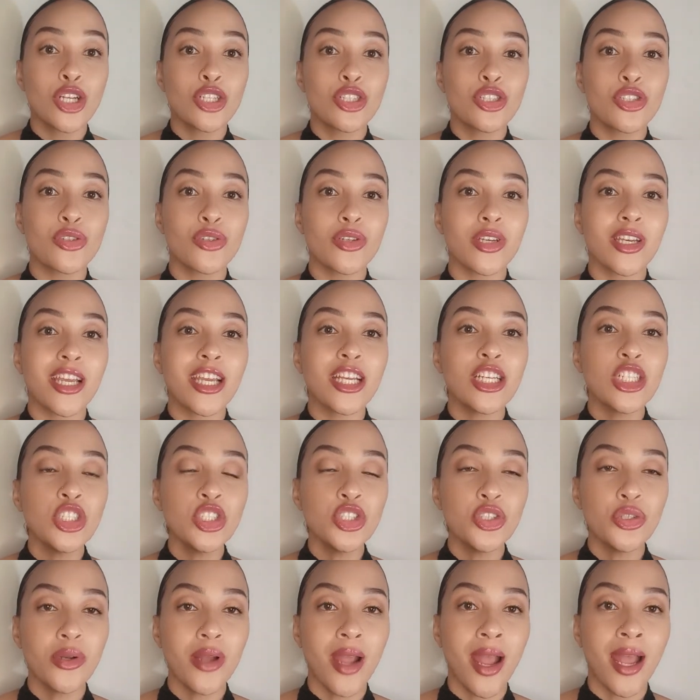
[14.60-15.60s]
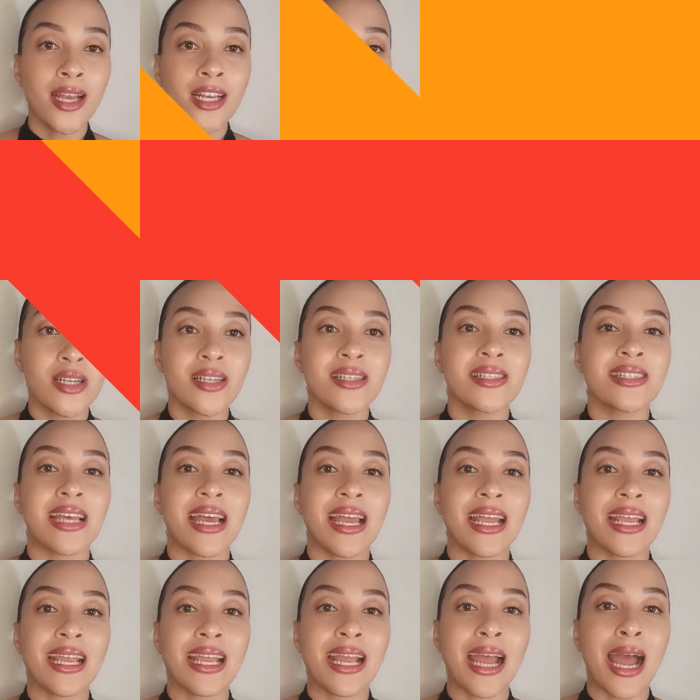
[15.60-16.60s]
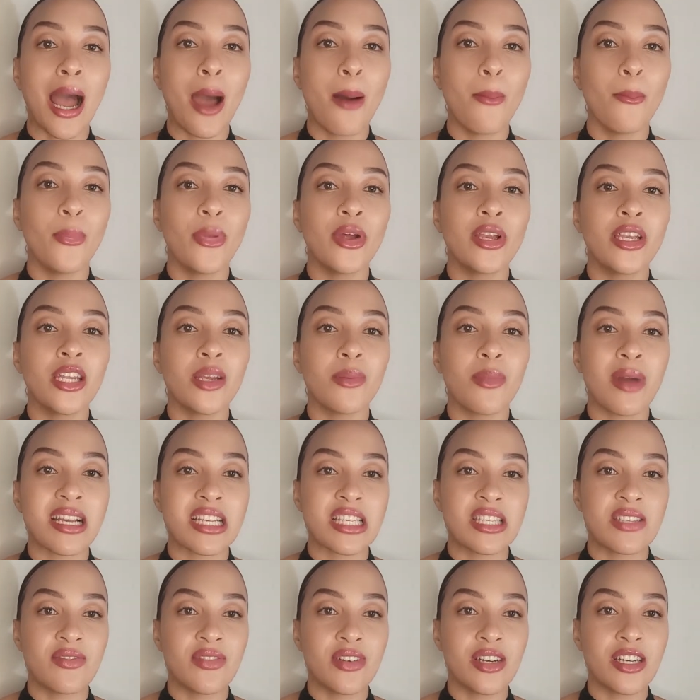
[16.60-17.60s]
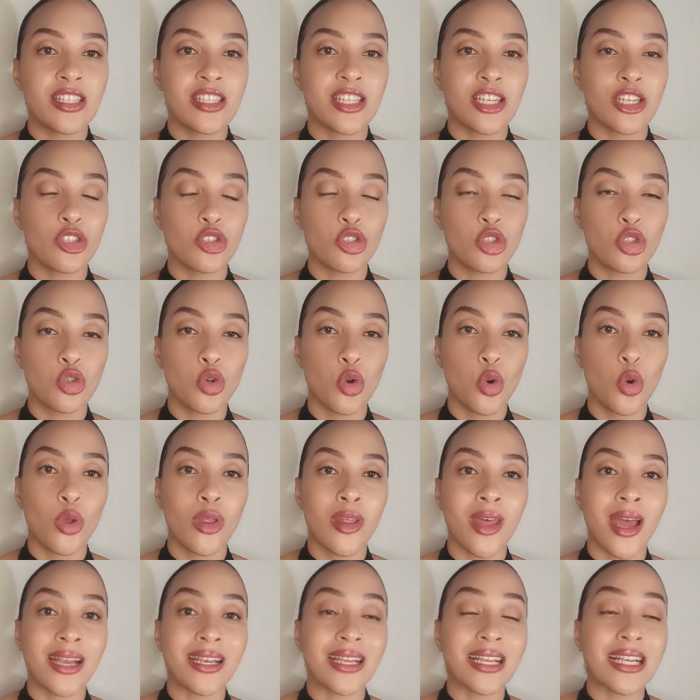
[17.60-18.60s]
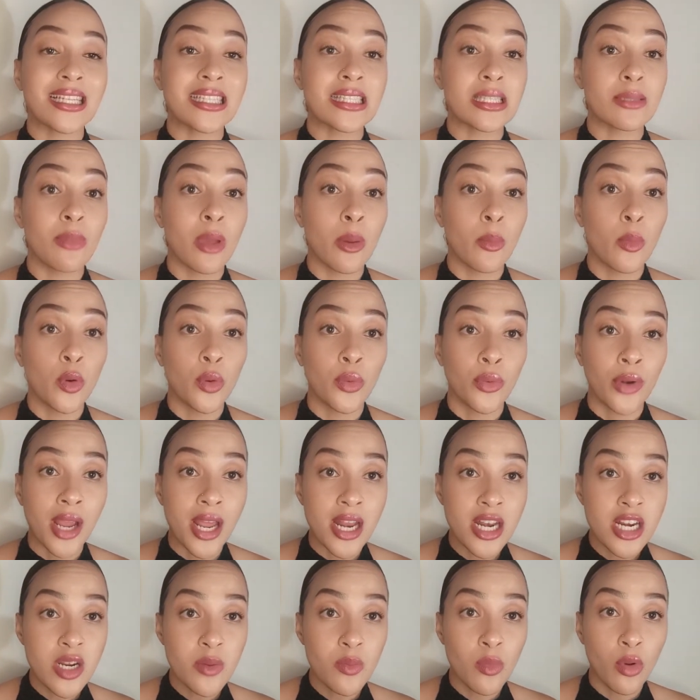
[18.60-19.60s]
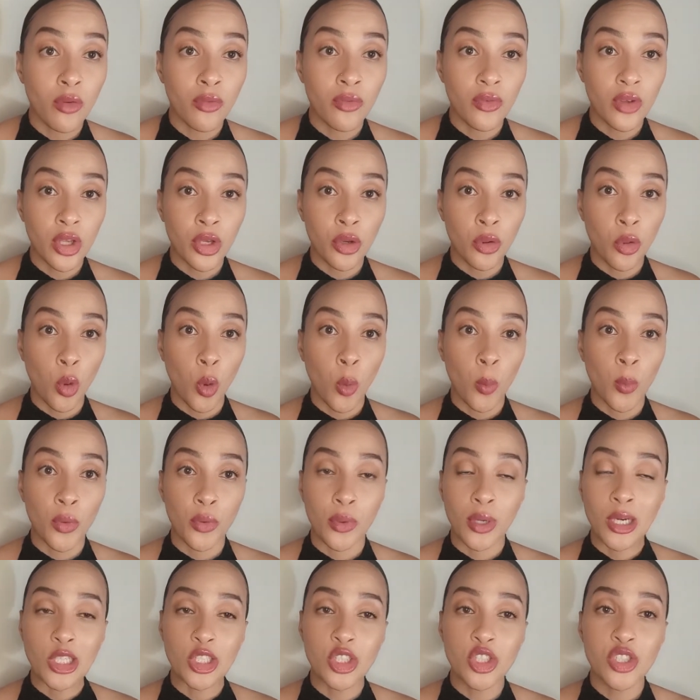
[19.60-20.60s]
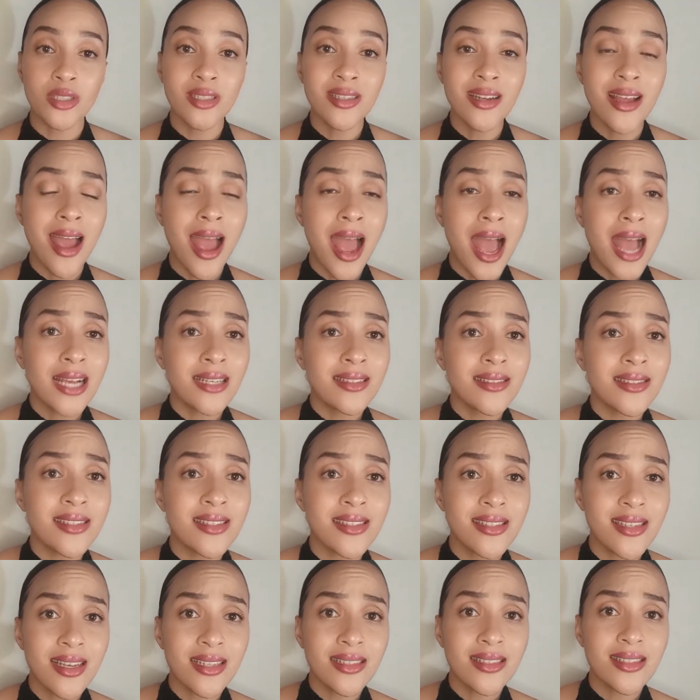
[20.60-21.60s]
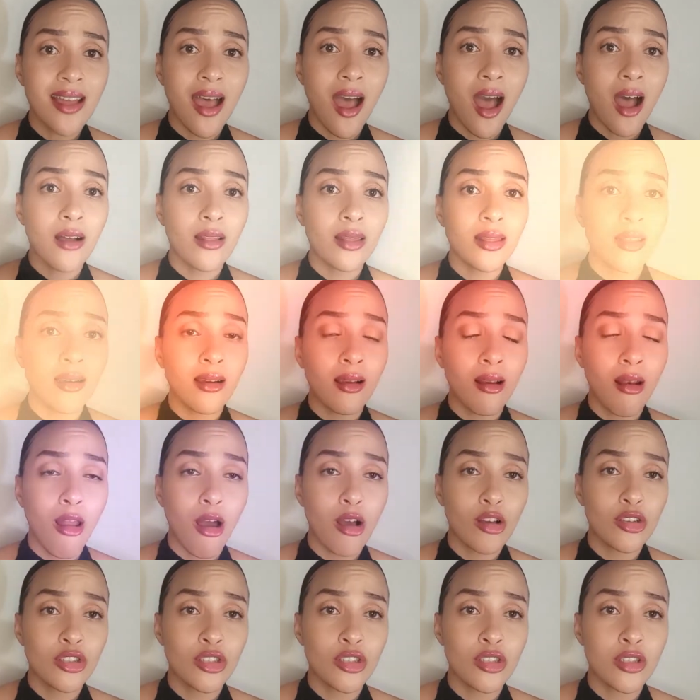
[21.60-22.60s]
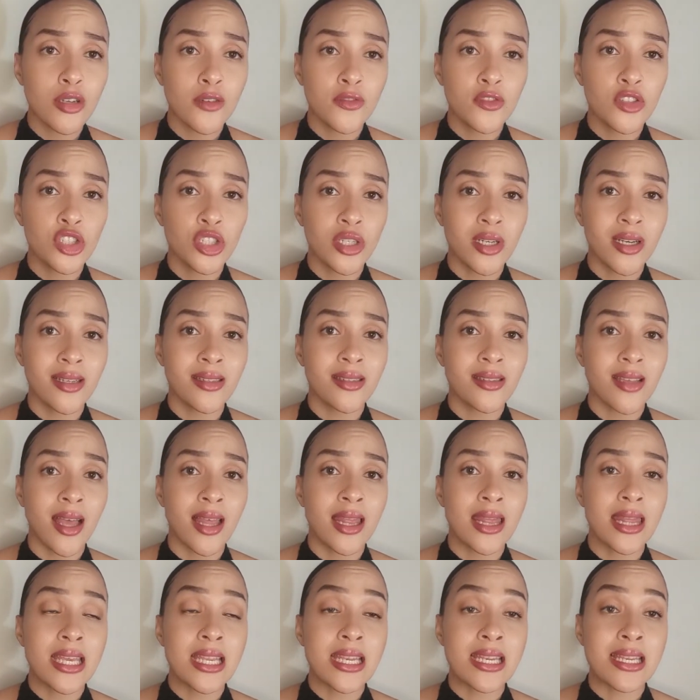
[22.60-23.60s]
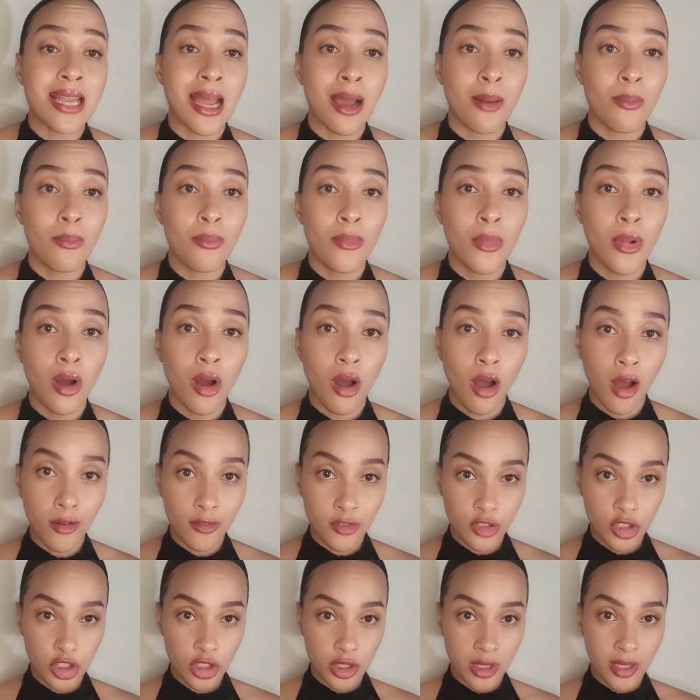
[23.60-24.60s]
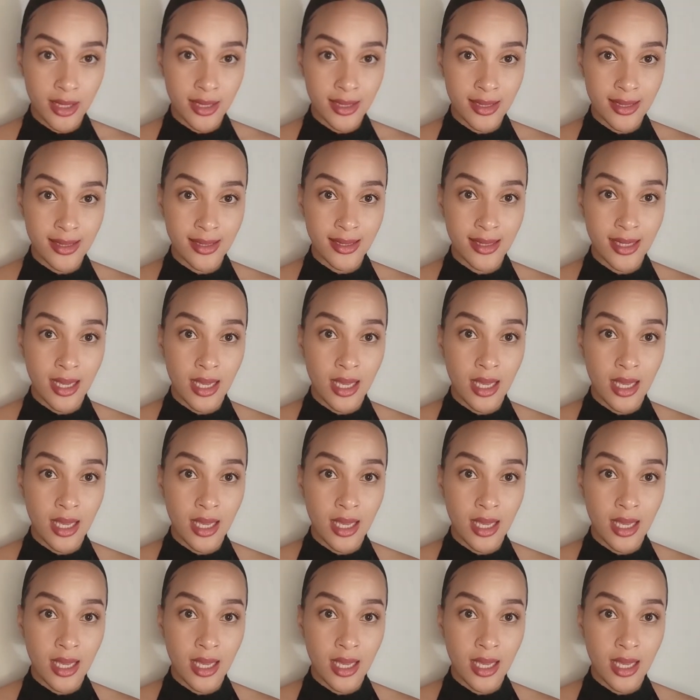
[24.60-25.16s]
To issue new shares, a company must first ensure that its memorandum of incorporation sets out the classes of shares and the number of shares